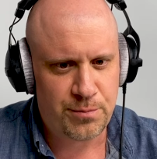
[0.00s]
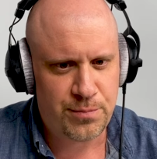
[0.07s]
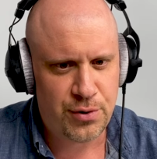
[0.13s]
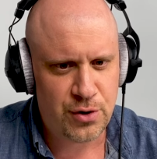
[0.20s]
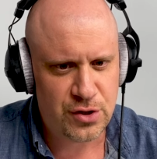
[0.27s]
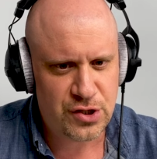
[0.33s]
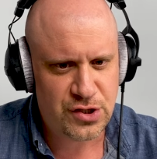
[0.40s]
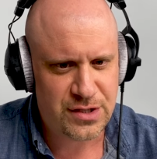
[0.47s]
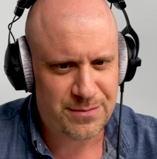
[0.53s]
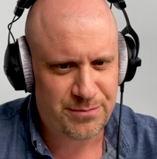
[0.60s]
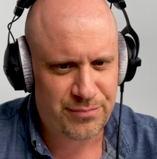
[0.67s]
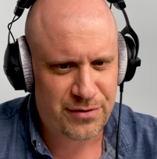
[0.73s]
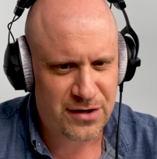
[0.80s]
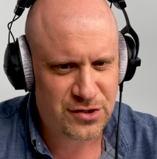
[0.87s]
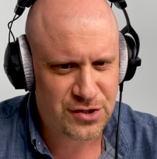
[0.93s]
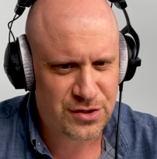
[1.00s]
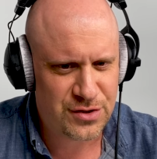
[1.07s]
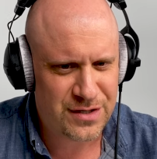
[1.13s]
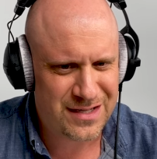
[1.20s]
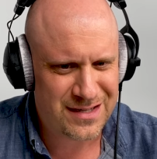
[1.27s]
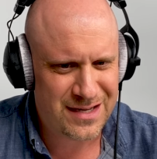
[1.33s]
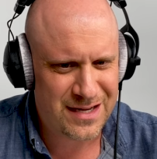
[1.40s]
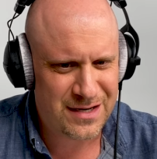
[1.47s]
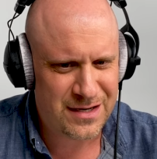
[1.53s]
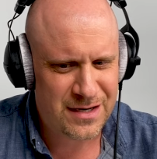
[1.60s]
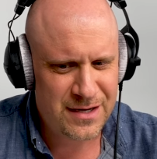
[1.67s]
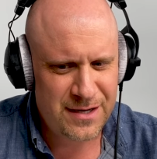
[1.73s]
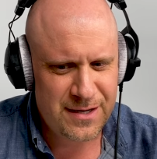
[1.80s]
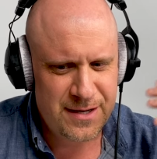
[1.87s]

pushed and pressured. And